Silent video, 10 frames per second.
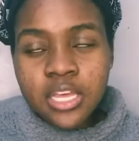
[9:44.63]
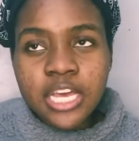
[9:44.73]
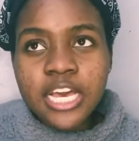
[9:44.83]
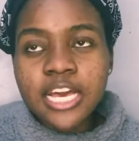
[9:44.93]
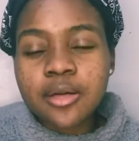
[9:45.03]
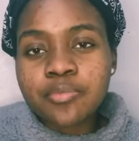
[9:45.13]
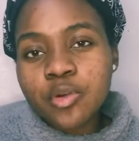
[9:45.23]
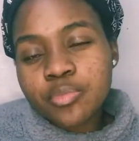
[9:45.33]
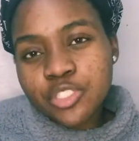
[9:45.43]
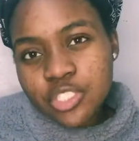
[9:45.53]

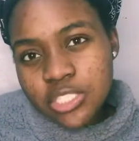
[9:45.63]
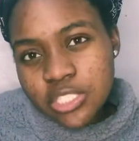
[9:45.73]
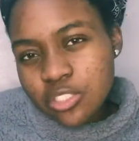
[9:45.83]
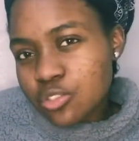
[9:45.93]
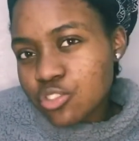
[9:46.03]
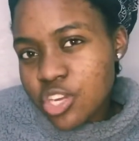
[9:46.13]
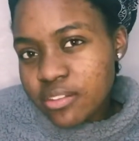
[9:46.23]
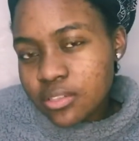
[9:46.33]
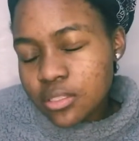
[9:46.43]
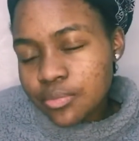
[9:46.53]
Opportunities to travel.